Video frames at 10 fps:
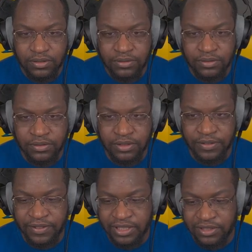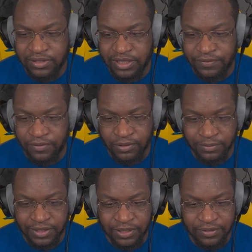Oh, if it gets
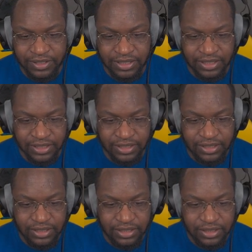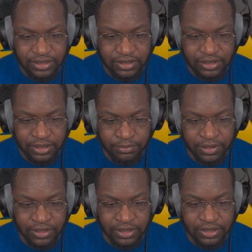transformed though, it's gonna get the
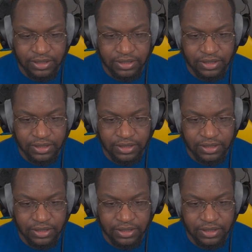bonus.